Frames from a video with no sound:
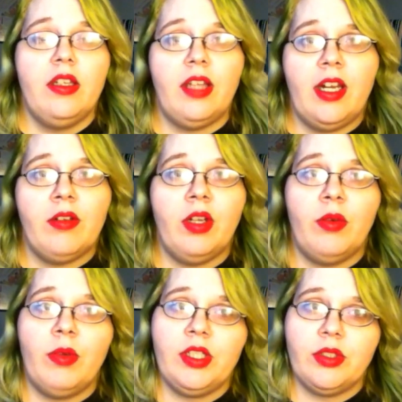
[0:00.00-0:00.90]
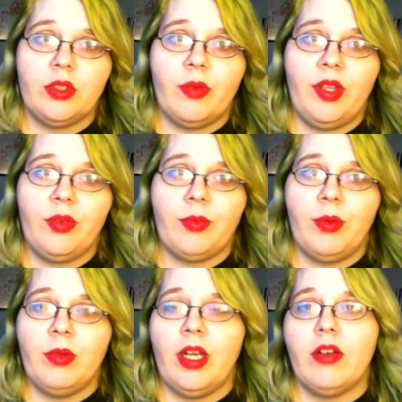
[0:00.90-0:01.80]
They don't know what you're going
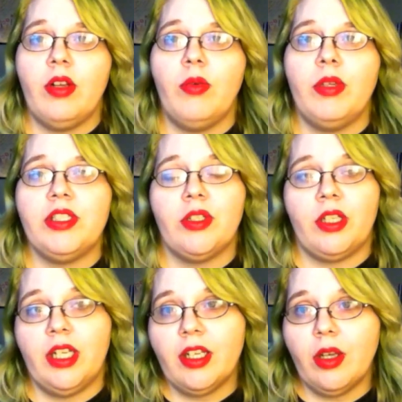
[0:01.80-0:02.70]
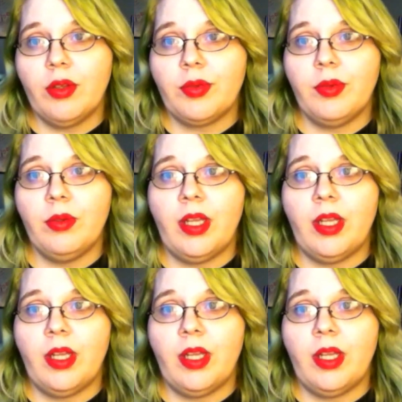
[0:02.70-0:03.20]
through. They don't know what you're going to go through.